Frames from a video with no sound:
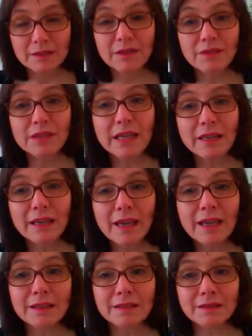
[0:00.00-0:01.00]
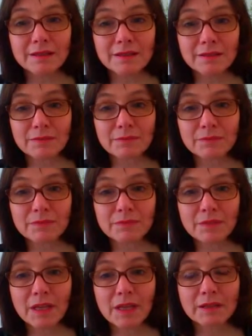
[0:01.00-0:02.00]
The thing is
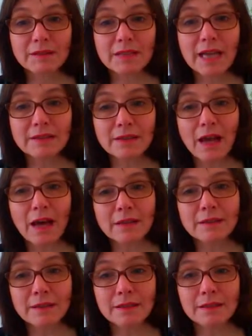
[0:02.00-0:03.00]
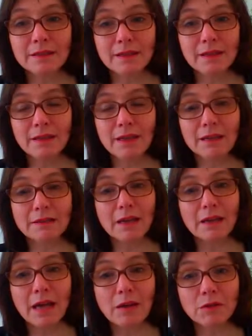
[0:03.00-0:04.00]
that ICC is
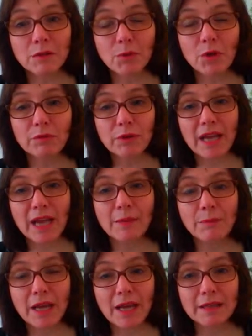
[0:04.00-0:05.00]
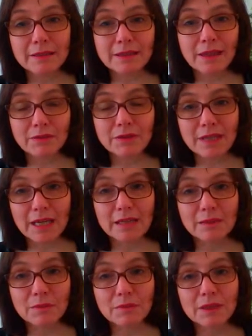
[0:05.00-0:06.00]
accountable for the
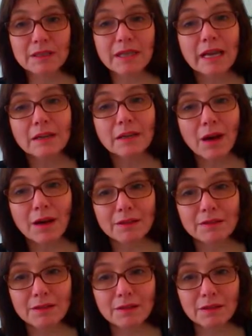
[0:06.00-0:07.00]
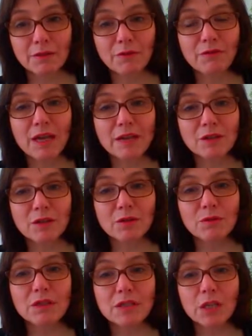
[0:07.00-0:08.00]
M817. They lied. The fake
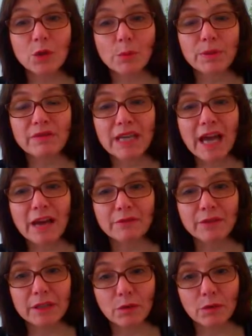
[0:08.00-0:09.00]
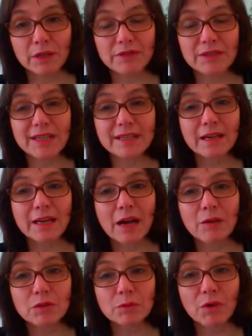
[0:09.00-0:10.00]
security lobby we have in Holland is
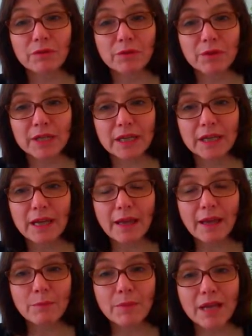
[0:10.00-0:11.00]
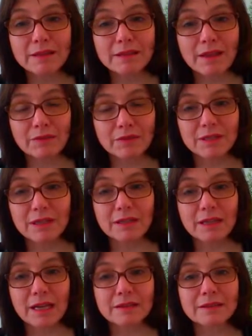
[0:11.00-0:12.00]
accountable for the M817
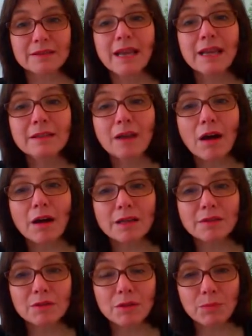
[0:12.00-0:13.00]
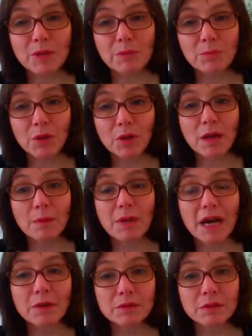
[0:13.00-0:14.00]
crash. They lied to the people
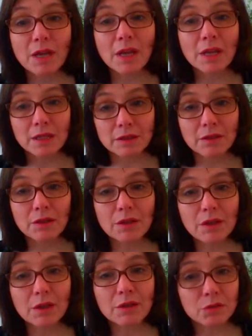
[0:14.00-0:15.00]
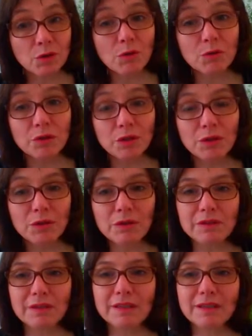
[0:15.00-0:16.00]
about the true
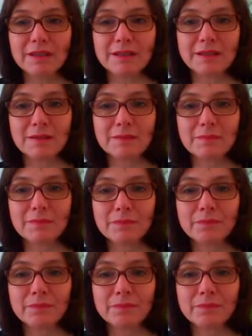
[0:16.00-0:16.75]
security system.